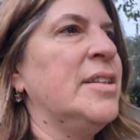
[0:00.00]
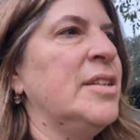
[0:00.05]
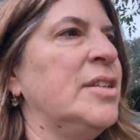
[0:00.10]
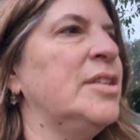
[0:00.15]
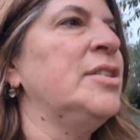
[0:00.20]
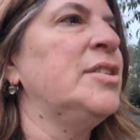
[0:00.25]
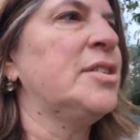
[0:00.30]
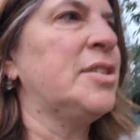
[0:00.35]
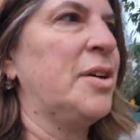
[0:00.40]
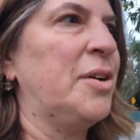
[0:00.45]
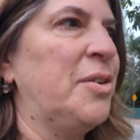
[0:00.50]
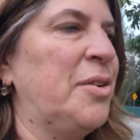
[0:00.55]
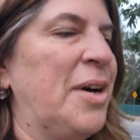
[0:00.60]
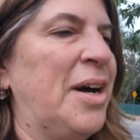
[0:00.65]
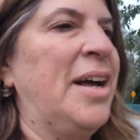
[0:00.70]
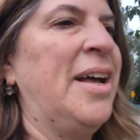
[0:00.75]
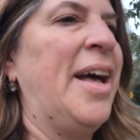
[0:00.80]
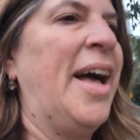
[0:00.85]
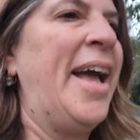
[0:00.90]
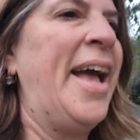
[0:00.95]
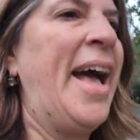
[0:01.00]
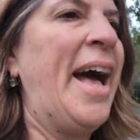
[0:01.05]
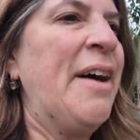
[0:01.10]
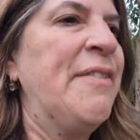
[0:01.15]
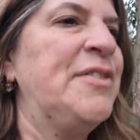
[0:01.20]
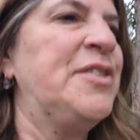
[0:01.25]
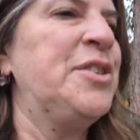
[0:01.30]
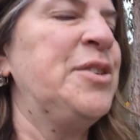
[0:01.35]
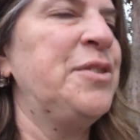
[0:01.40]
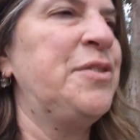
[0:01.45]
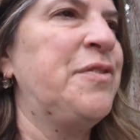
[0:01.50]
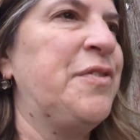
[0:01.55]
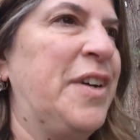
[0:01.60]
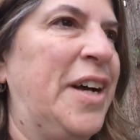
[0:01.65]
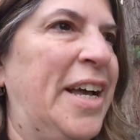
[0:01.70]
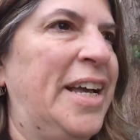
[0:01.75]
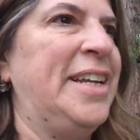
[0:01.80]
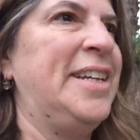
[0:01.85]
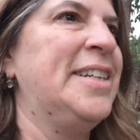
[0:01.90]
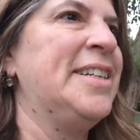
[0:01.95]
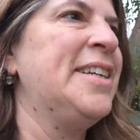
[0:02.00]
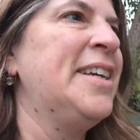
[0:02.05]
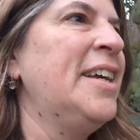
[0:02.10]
So I have to find